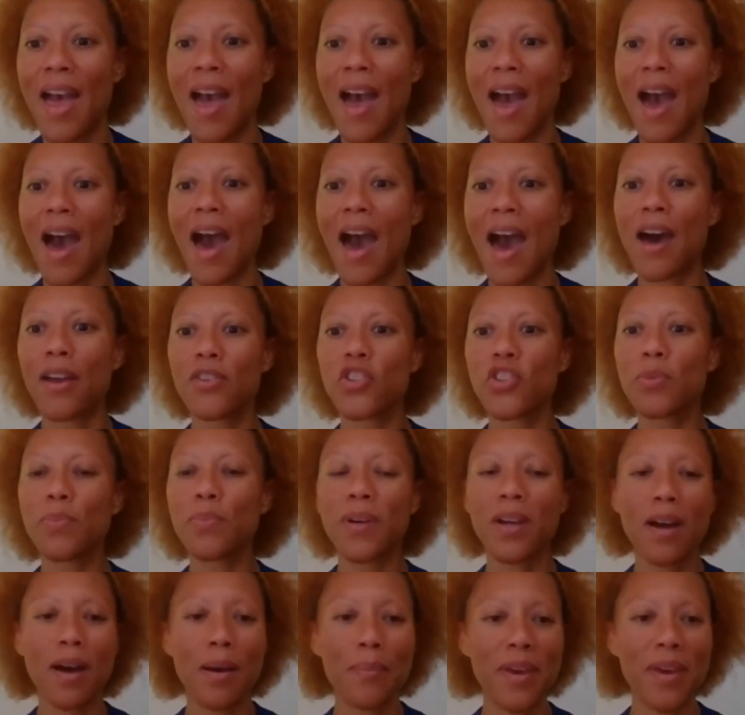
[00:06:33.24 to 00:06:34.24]
How did you
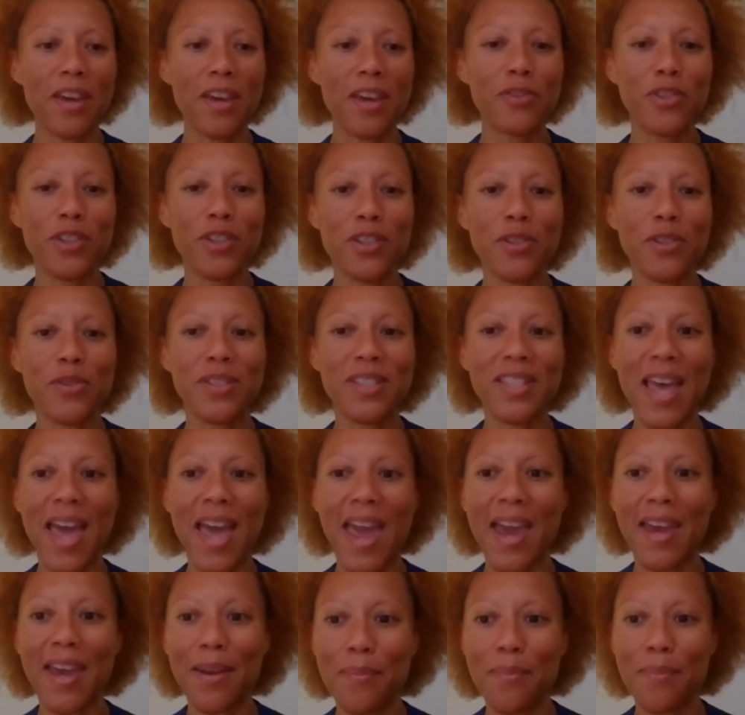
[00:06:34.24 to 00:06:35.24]
become introduced to
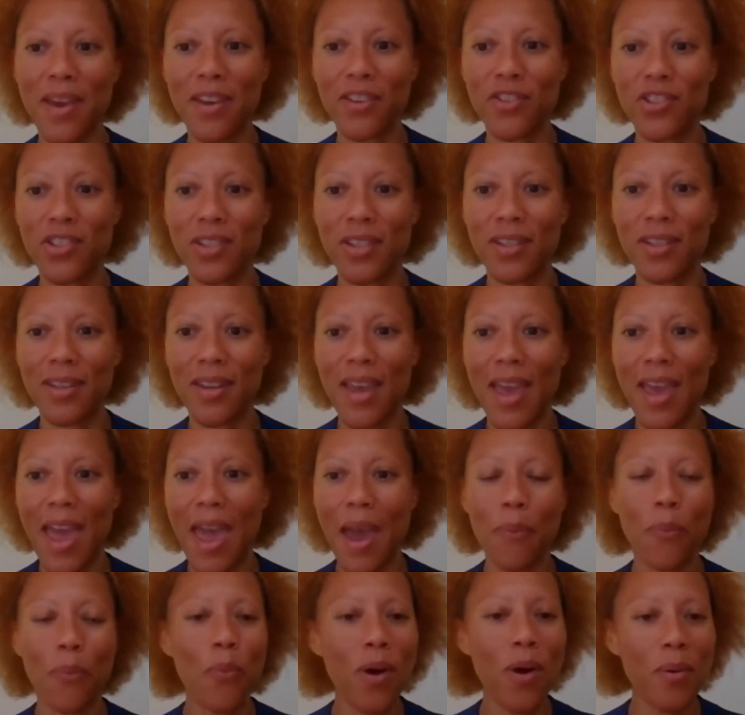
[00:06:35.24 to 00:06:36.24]
animation,
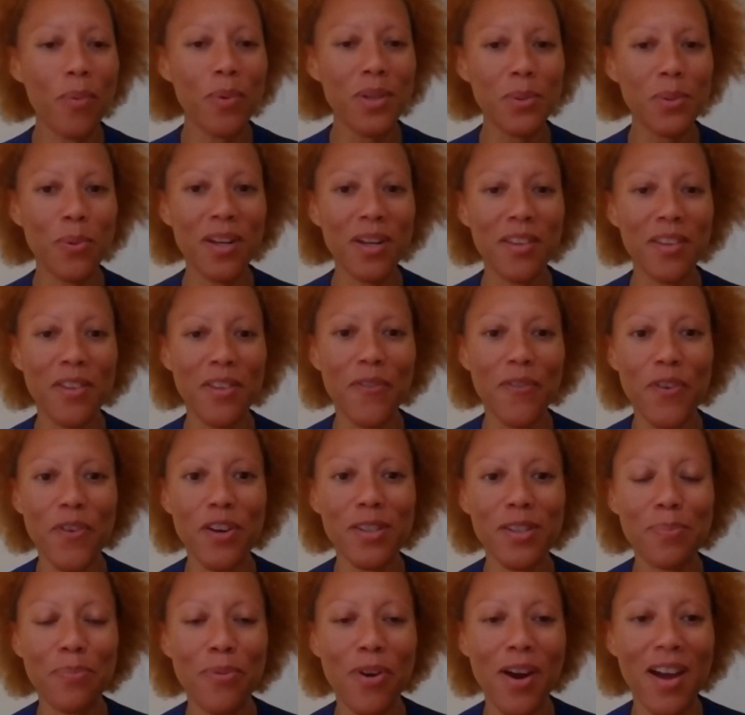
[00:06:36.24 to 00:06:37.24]
and what was one of the
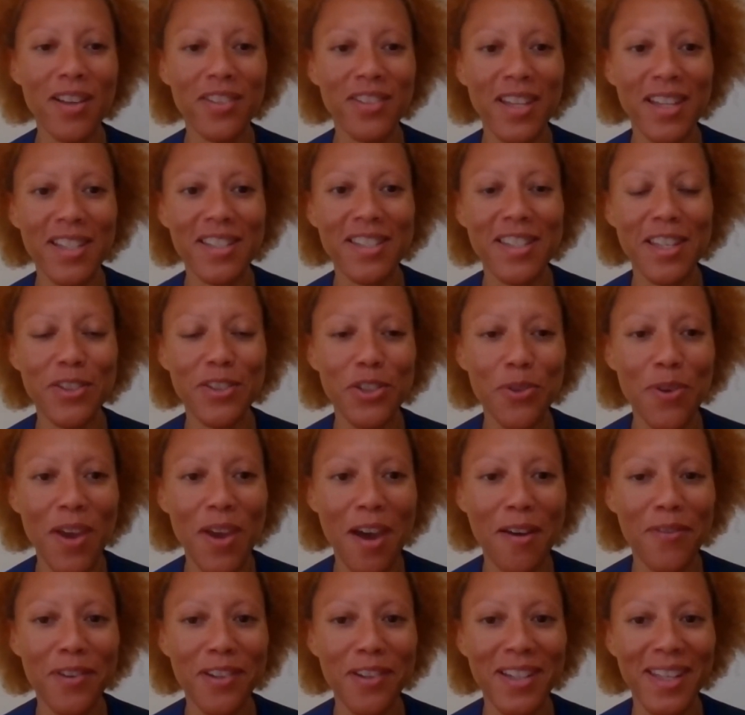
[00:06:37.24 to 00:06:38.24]
first projects that you
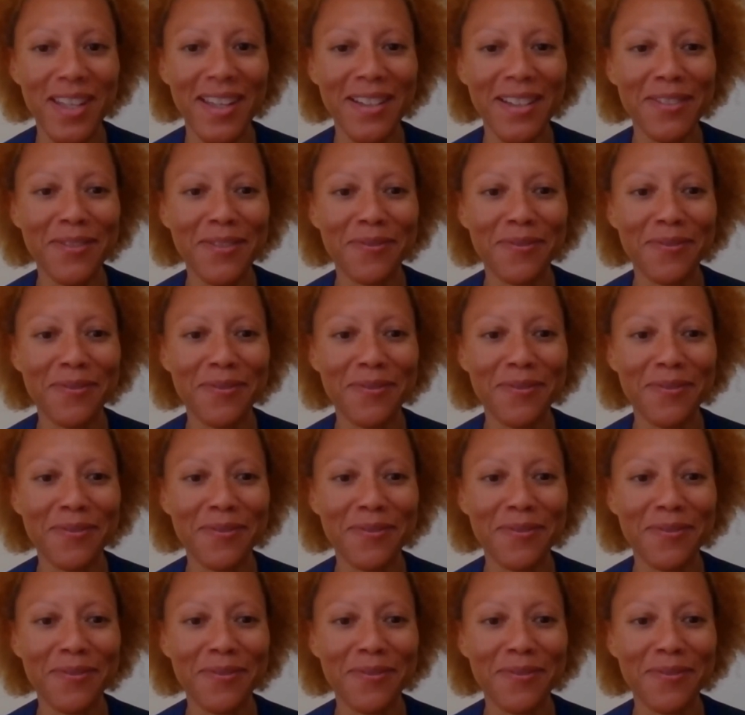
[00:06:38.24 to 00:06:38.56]
ever did?